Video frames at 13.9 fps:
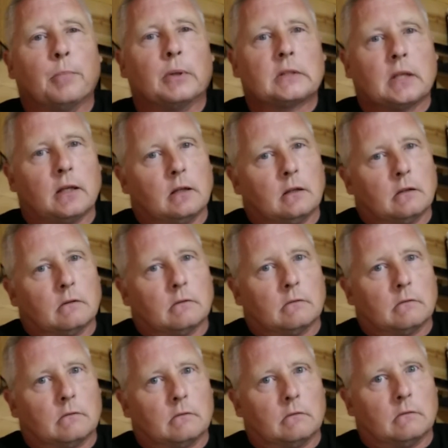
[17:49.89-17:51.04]
But then
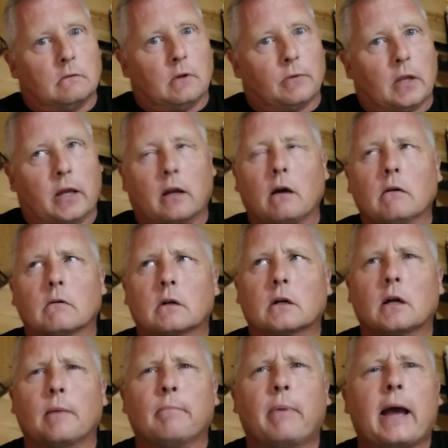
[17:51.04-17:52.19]
they were like, "Oh,
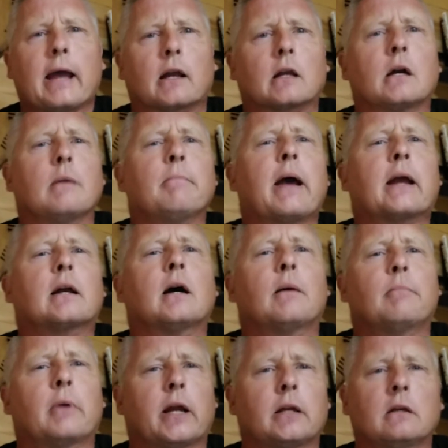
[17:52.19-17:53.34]
come back, come back,
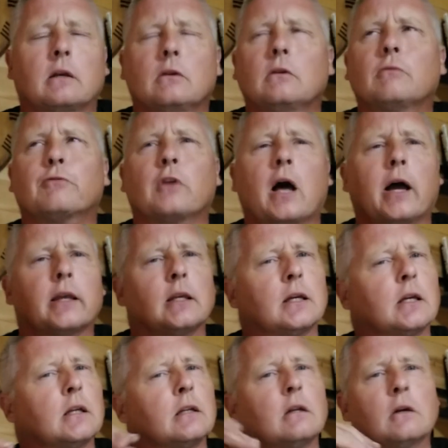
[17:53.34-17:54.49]
comrade. You fly
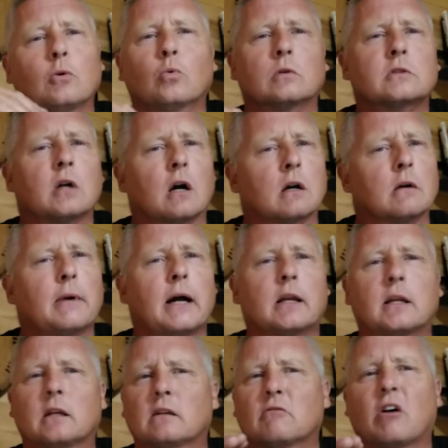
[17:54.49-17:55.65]
in. We'll talk
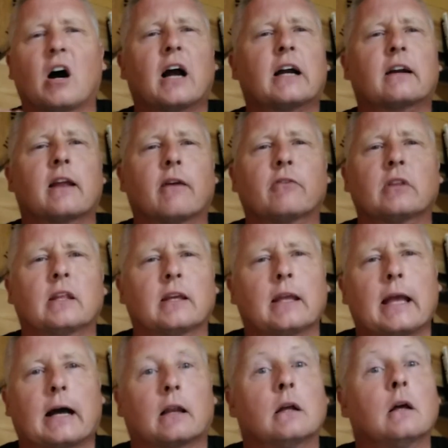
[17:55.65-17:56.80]
about it. We'll iron
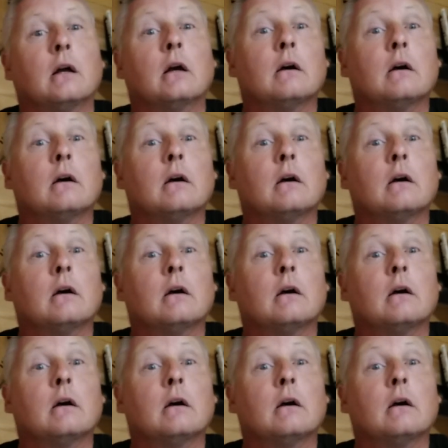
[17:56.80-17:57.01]
everything out."